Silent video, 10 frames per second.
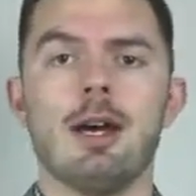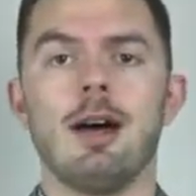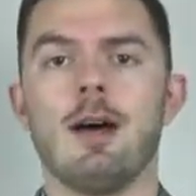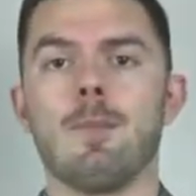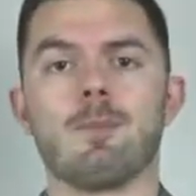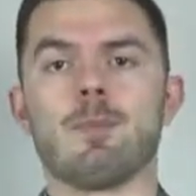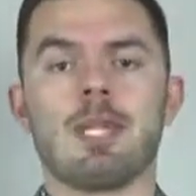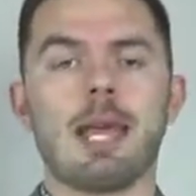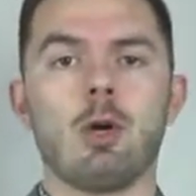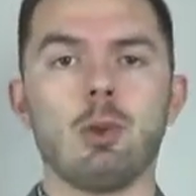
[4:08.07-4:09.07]

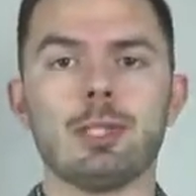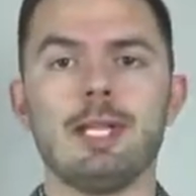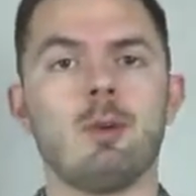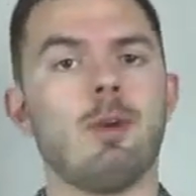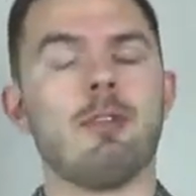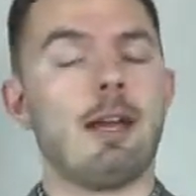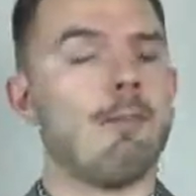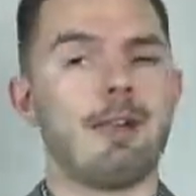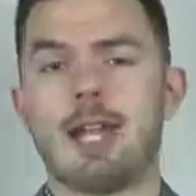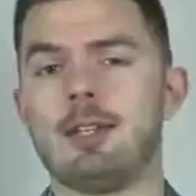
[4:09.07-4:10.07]
That whole thing, I've
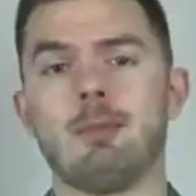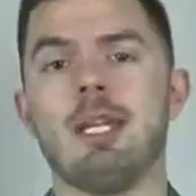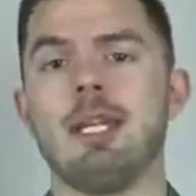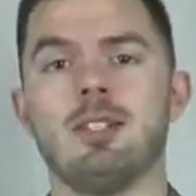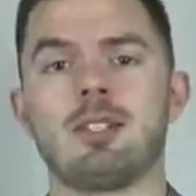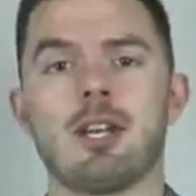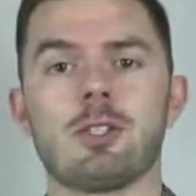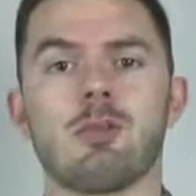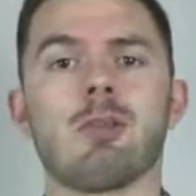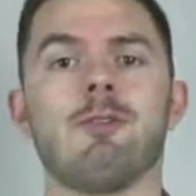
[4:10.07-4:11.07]
had some heated
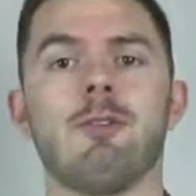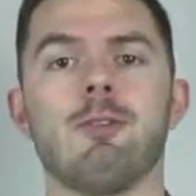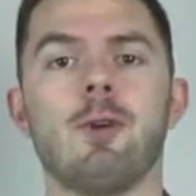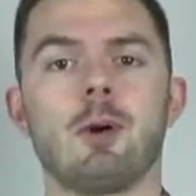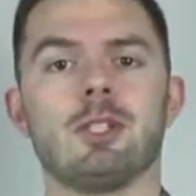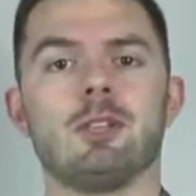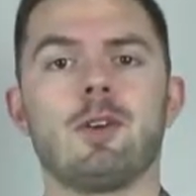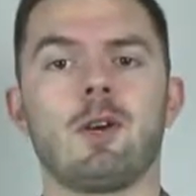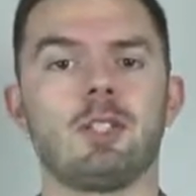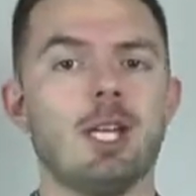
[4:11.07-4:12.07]
discussions with a few folks as
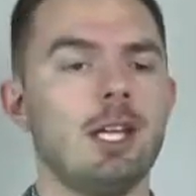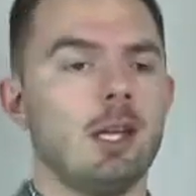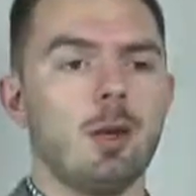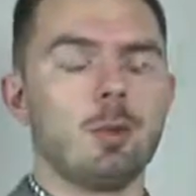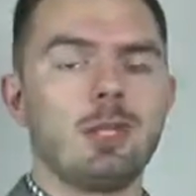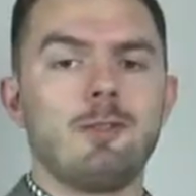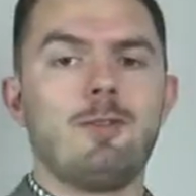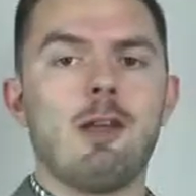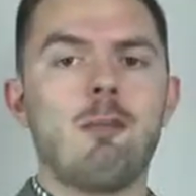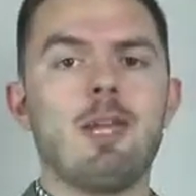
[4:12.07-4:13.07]
far as, you know, this
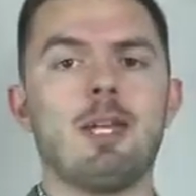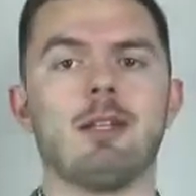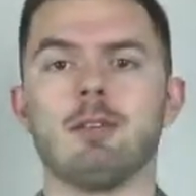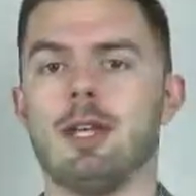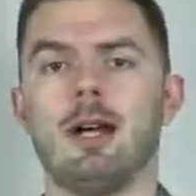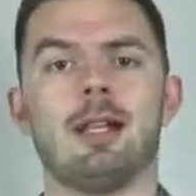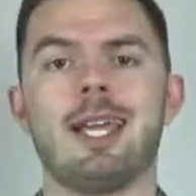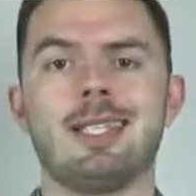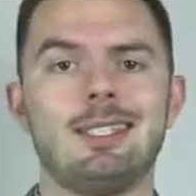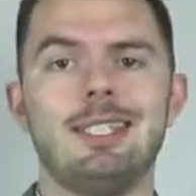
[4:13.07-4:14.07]
fit me
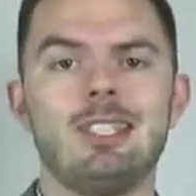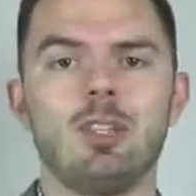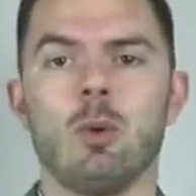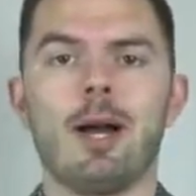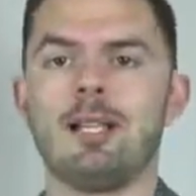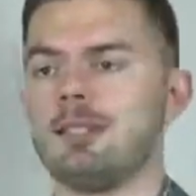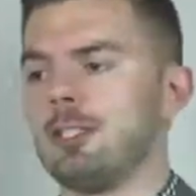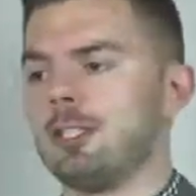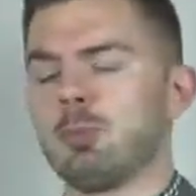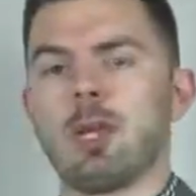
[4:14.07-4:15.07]
last season, why isn't
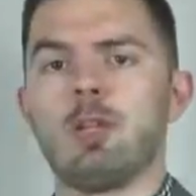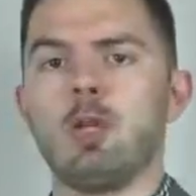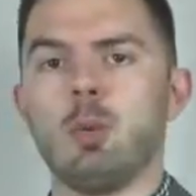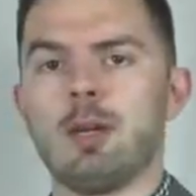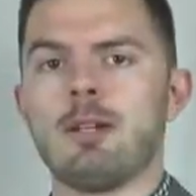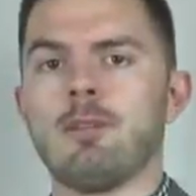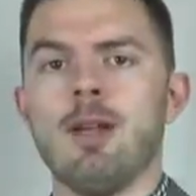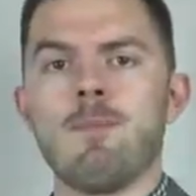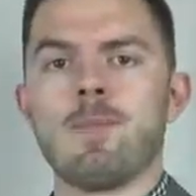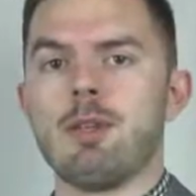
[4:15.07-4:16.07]
this brand new one
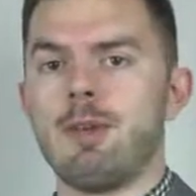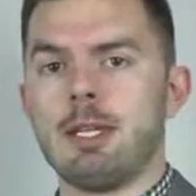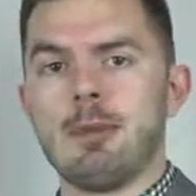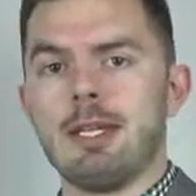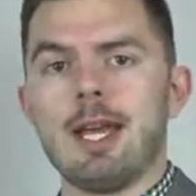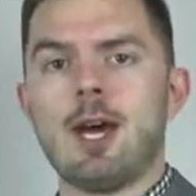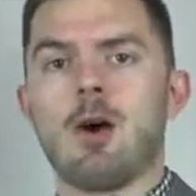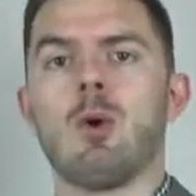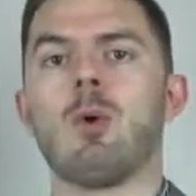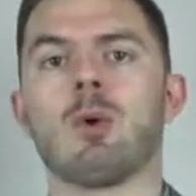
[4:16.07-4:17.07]
fitting me now?
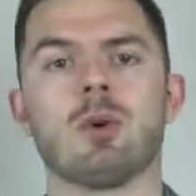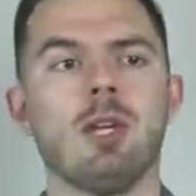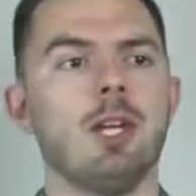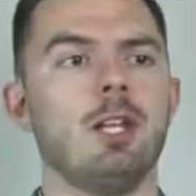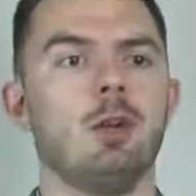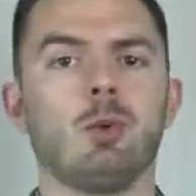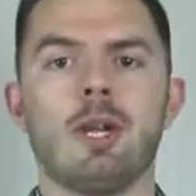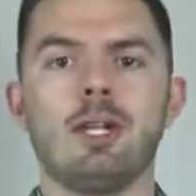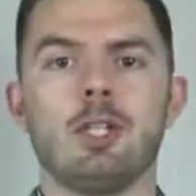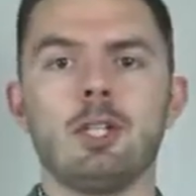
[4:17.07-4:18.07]
Or, you know, do I
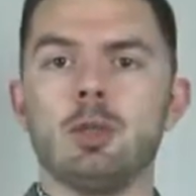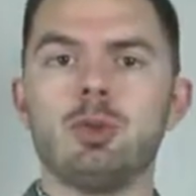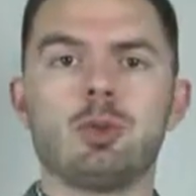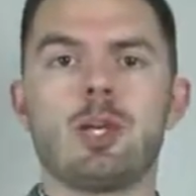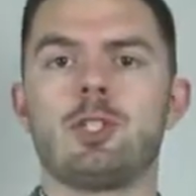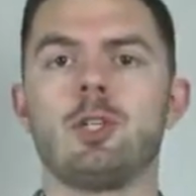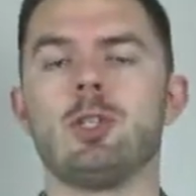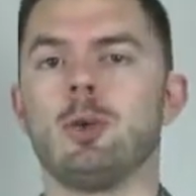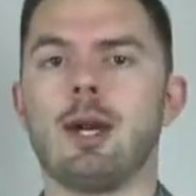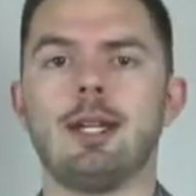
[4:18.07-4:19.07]
need a shoe stretcher?
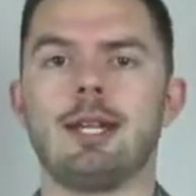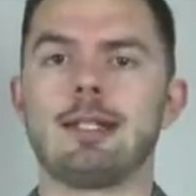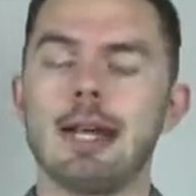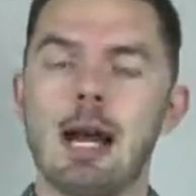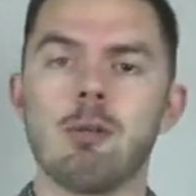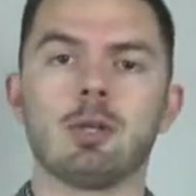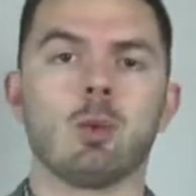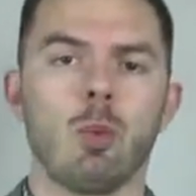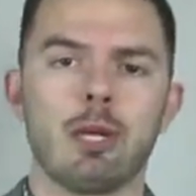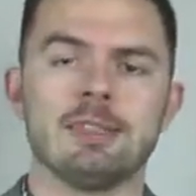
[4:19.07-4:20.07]
Do I need a cobbler?
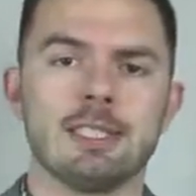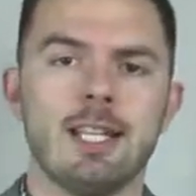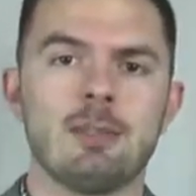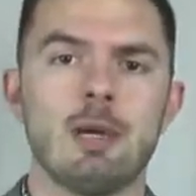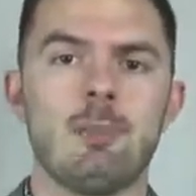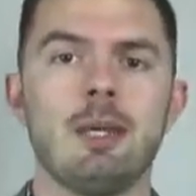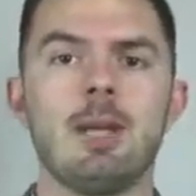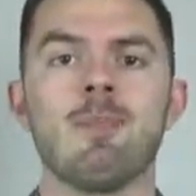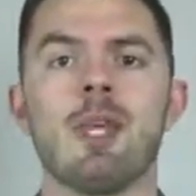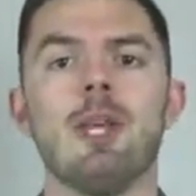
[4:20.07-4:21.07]
Whatever the case might be.